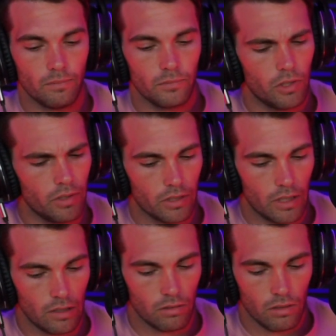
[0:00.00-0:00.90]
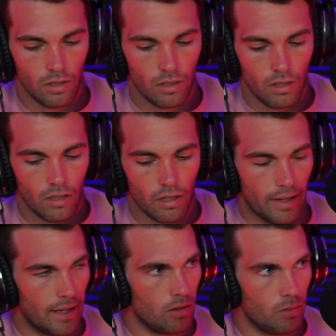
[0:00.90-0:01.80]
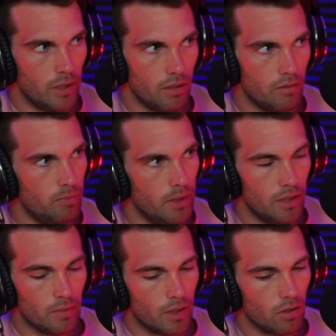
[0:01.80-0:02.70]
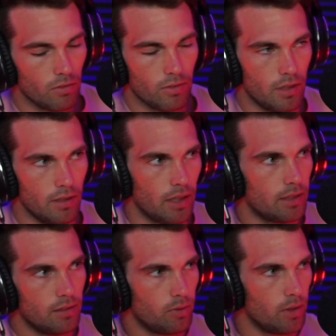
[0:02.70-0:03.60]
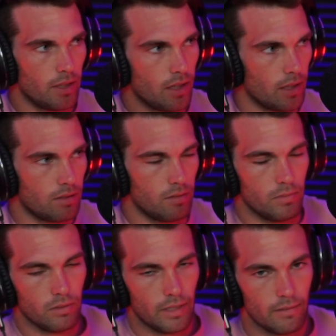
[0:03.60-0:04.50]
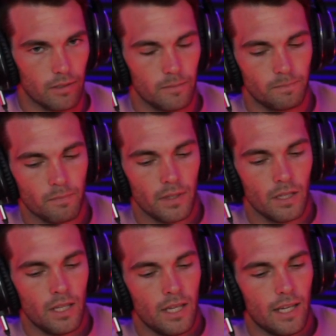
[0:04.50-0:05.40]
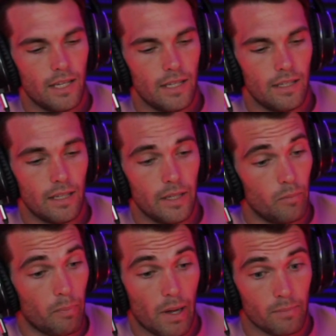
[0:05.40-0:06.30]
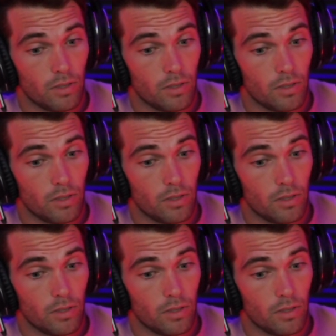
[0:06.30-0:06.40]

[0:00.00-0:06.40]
2 years ago, of Halloween, of me and my girlfriend in like these funny costumes or whatever. And it popped